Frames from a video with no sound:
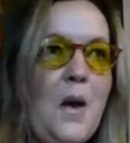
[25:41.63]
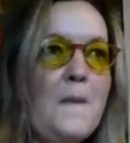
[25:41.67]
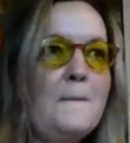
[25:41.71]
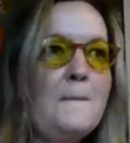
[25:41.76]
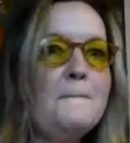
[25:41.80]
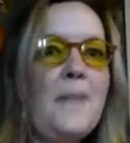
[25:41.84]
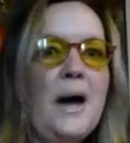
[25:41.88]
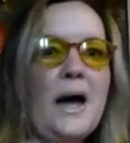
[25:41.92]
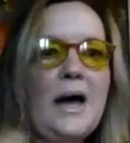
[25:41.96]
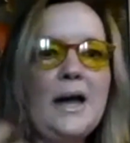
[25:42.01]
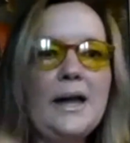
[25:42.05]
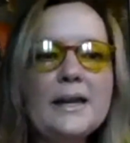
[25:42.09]

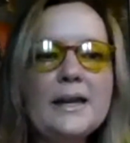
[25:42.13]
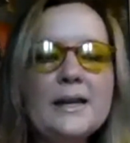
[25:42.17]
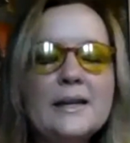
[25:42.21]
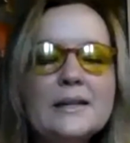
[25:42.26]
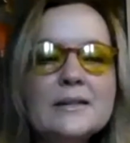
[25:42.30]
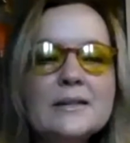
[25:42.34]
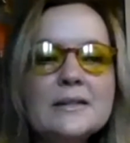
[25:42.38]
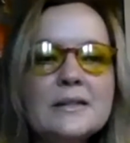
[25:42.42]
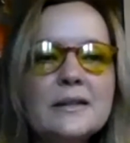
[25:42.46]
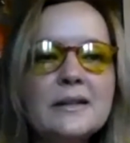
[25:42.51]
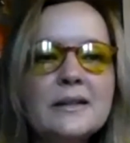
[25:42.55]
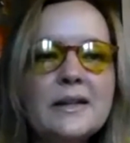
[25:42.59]

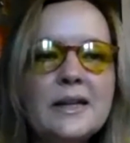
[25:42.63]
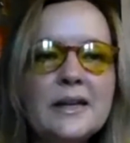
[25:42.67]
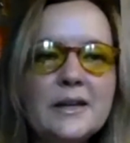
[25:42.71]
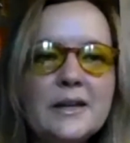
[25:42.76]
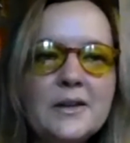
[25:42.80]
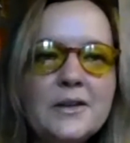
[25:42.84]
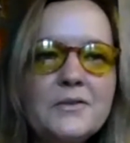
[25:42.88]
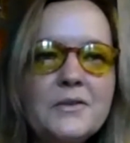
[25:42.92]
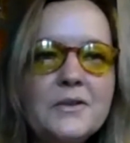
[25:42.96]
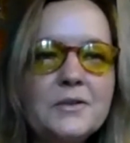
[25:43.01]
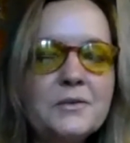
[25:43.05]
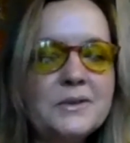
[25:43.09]
mine to
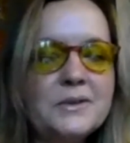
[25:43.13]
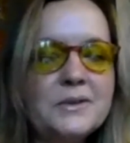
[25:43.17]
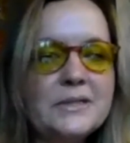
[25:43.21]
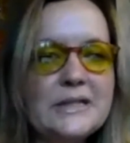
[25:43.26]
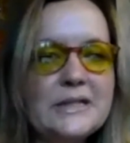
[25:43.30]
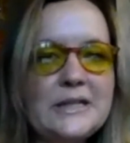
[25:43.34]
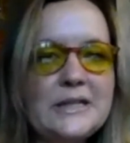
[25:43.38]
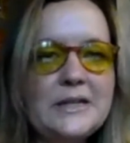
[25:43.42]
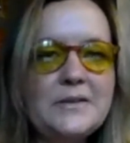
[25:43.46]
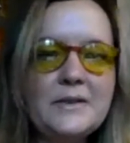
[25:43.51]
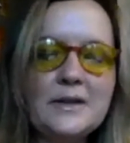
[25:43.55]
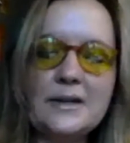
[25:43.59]
give and
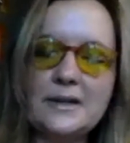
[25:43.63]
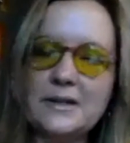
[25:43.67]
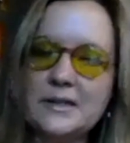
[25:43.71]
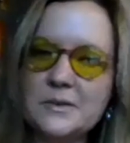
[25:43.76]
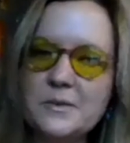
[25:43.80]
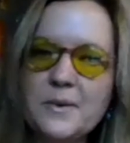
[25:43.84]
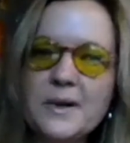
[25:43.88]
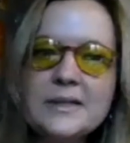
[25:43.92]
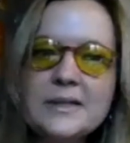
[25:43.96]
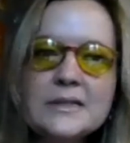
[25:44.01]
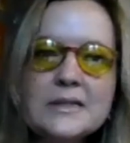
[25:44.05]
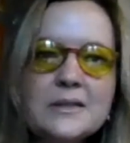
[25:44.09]
receive and
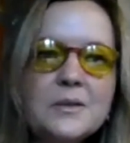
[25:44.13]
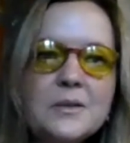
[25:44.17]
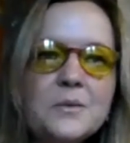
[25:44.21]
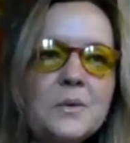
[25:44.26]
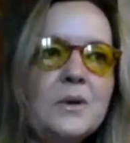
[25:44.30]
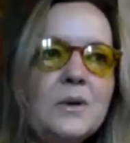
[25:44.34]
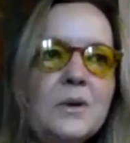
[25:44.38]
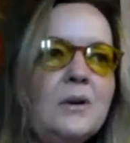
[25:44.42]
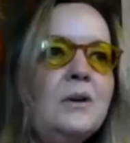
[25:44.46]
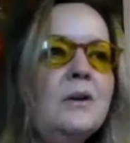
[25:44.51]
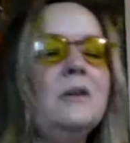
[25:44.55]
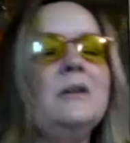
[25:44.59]
express in the
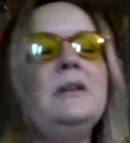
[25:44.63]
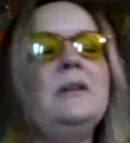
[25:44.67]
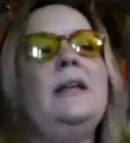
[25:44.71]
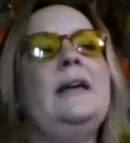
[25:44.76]
world.